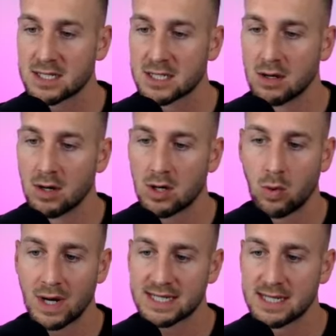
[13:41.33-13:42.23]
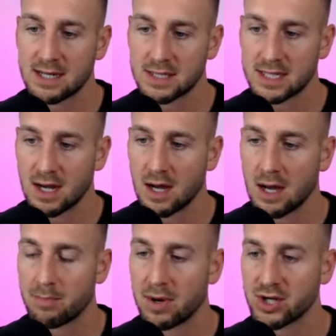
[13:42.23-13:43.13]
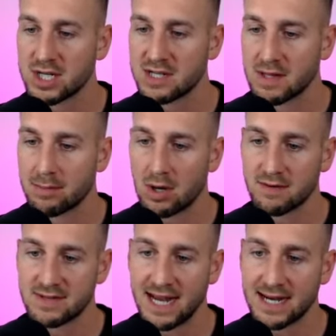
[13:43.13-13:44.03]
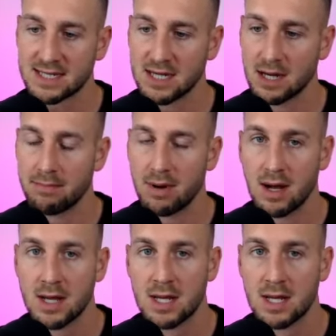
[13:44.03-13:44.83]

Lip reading: So a quick TLDR, apologies for the block of text here, but